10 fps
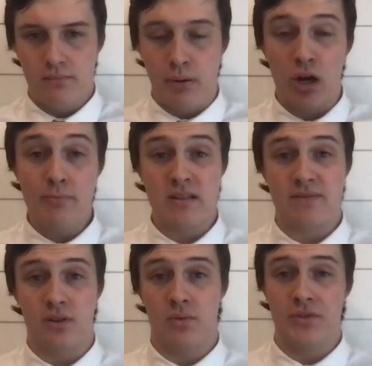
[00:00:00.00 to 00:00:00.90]

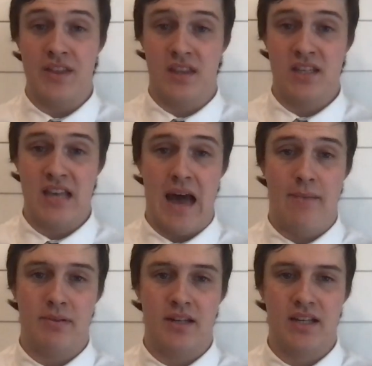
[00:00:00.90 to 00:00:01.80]
purposeful that this
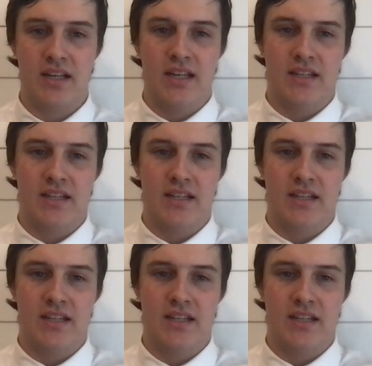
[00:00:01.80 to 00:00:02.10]
happened,